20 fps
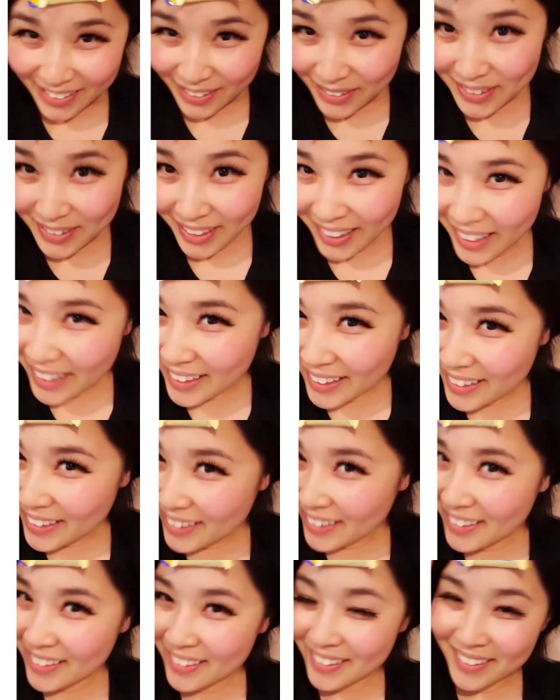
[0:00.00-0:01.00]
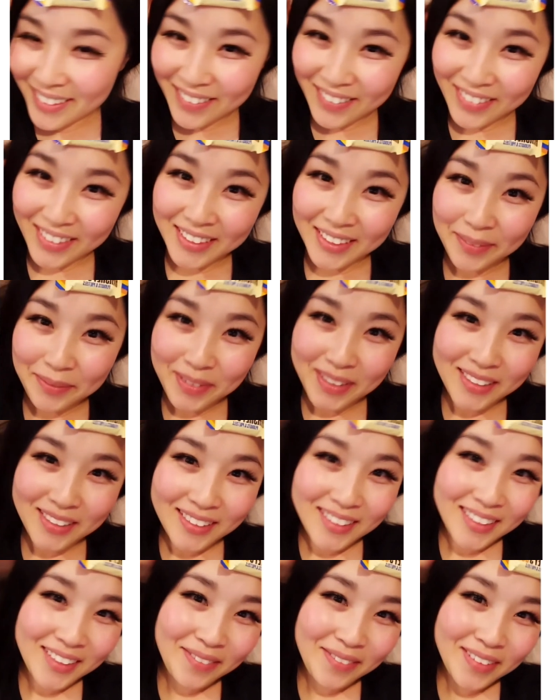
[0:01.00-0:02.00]
Okay. For some
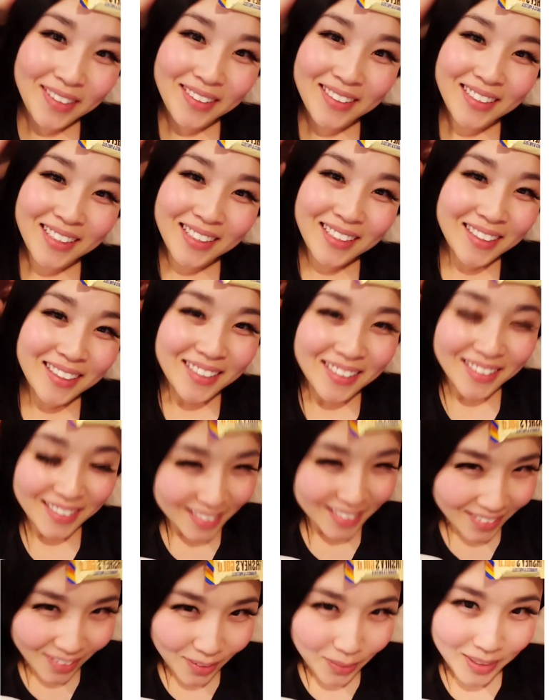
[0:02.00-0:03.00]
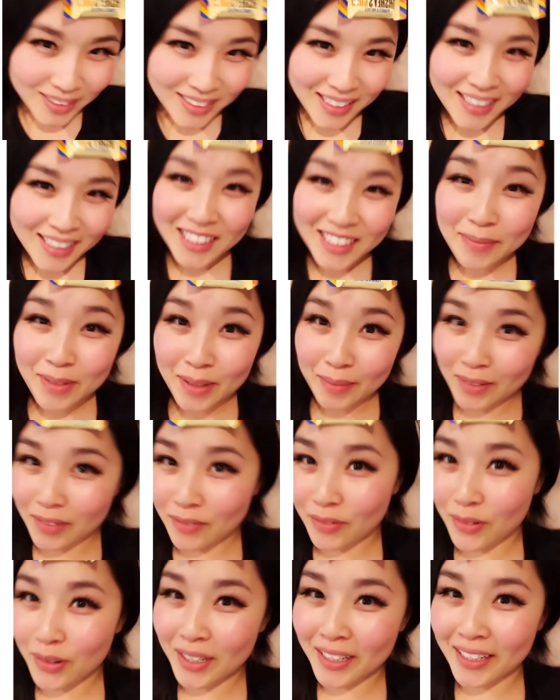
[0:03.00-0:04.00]
reason, he feels like this always has to be on
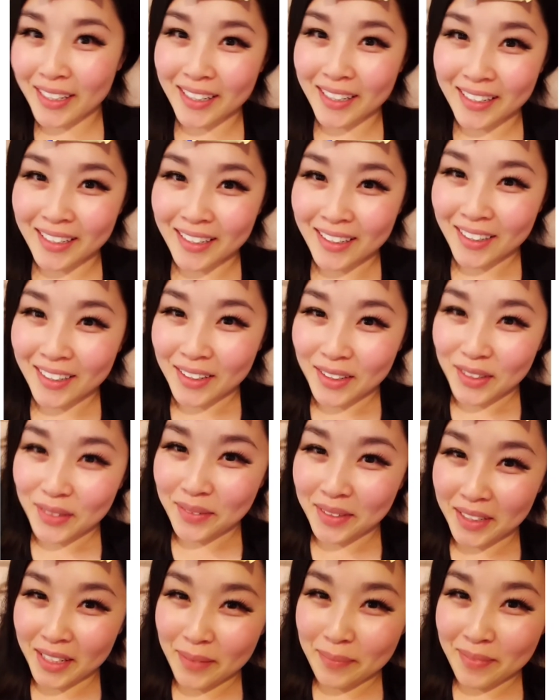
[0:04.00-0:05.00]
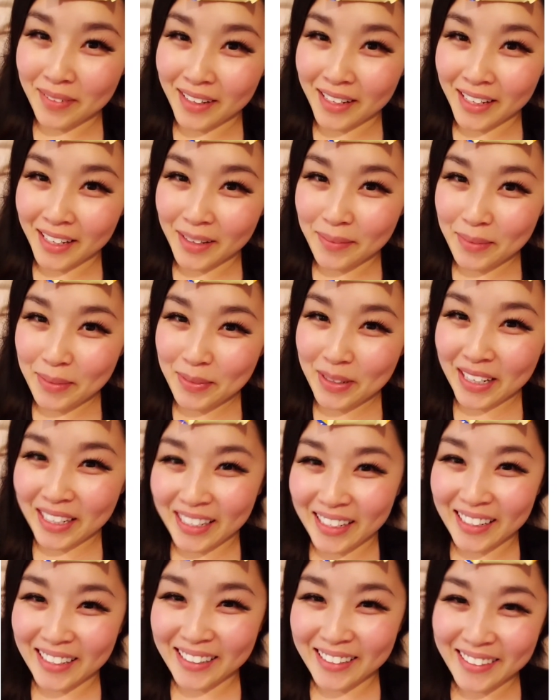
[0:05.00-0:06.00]
my forehead when I'm laying in the
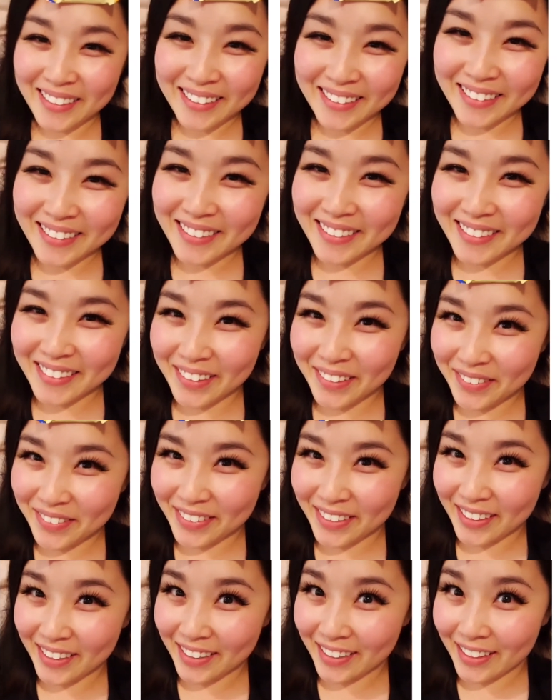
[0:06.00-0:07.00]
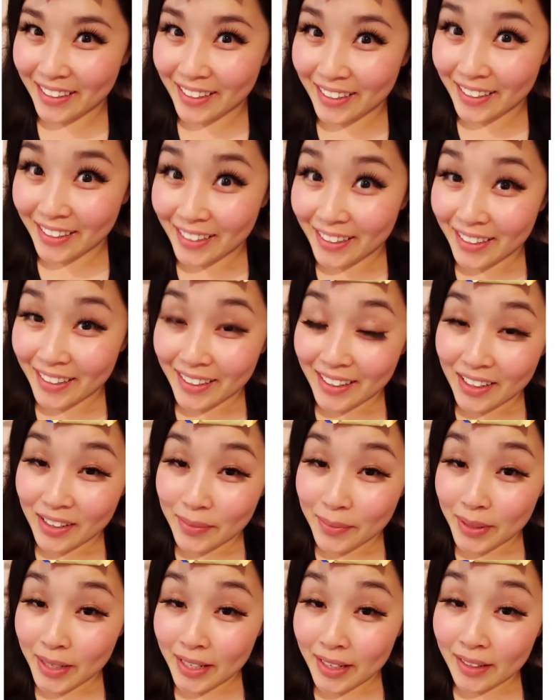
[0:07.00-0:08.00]
bed. It's so funny.
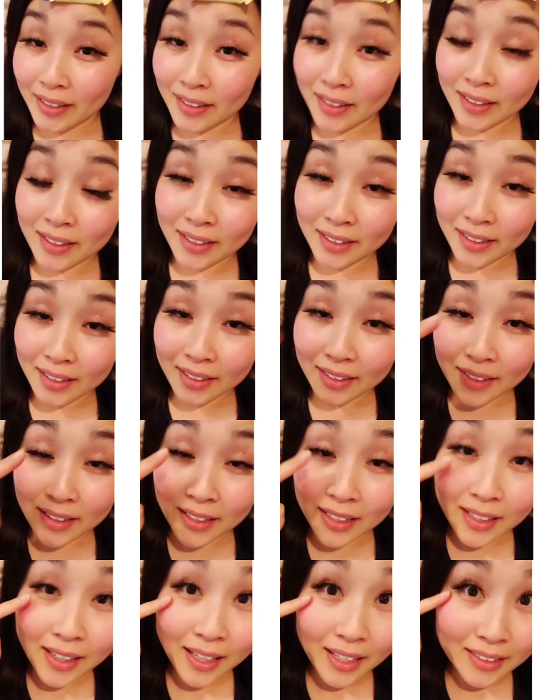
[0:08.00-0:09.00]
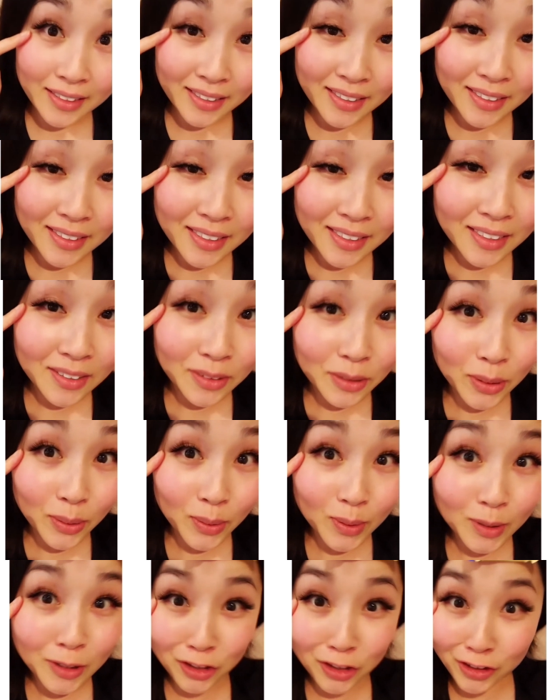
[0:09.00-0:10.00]
But yeah, eyelashes still
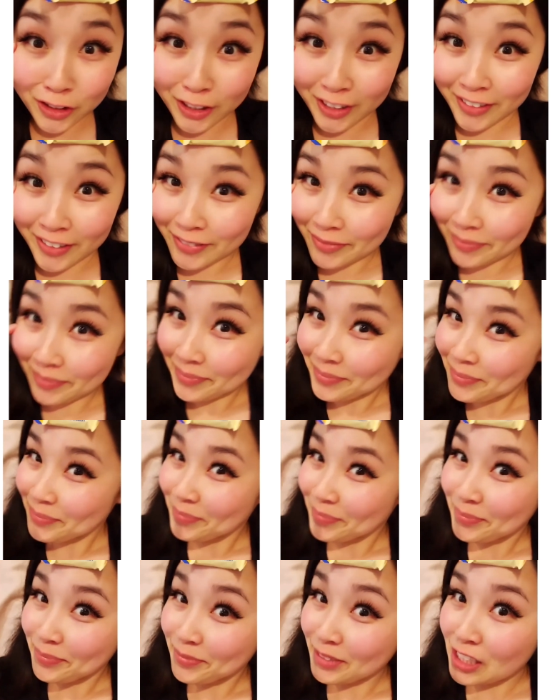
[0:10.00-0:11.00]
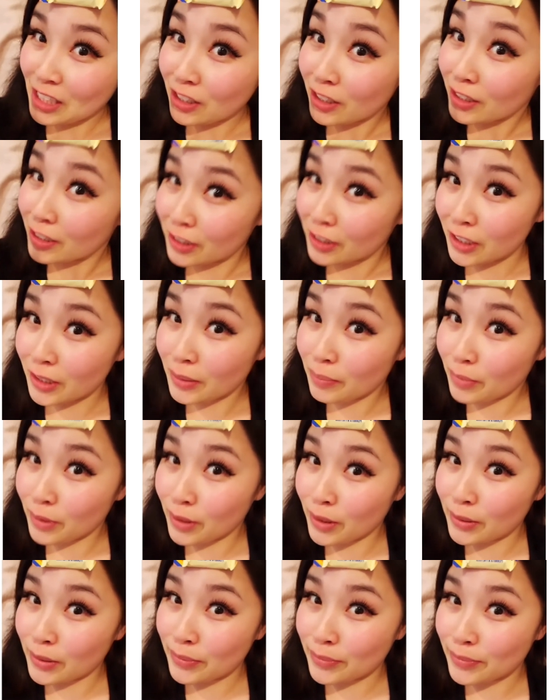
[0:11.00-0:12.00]
going strong. Legit,
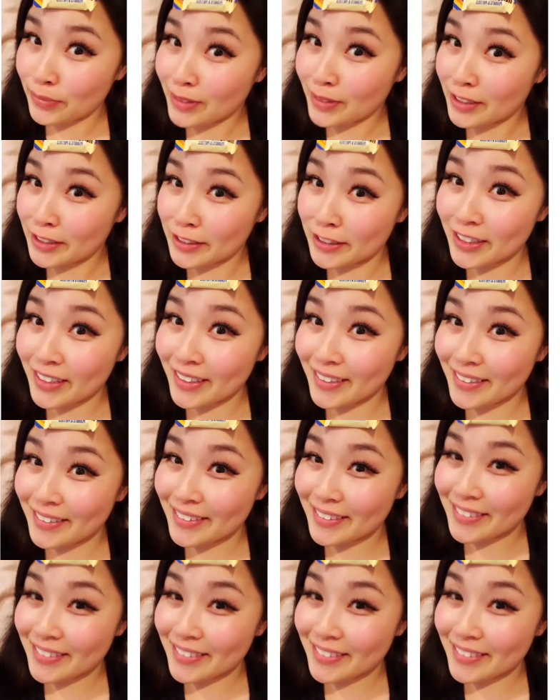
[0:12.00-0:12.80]
bro. Legit.